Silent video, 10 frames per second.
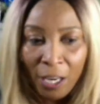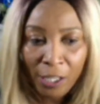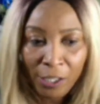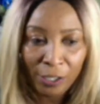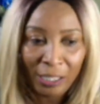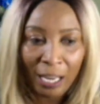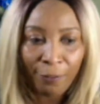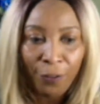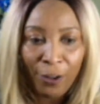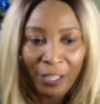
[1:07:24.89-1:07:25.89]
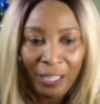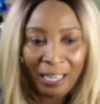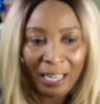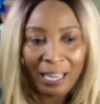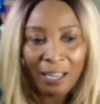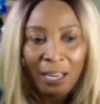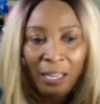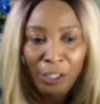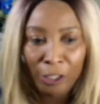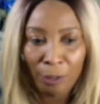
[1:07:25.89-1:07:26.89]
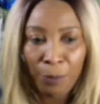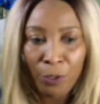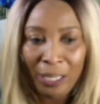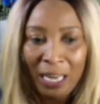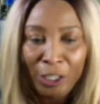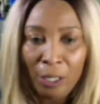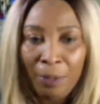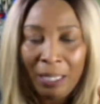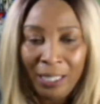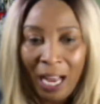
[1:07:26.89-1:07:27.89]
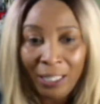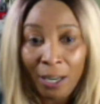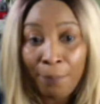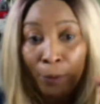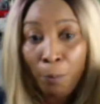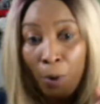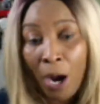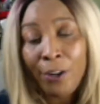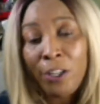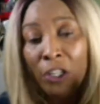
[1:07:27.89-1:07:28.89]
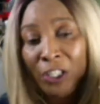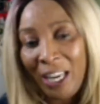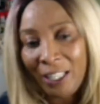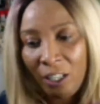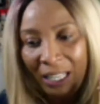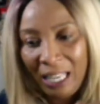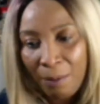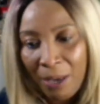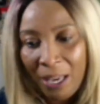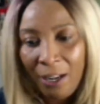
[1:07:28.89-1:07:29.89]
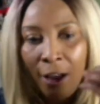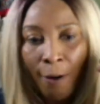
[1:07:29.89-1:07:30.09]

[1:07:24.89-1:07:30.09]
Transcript: So send for the link, khichibeauty@gmail.com. Tomorrow you check your email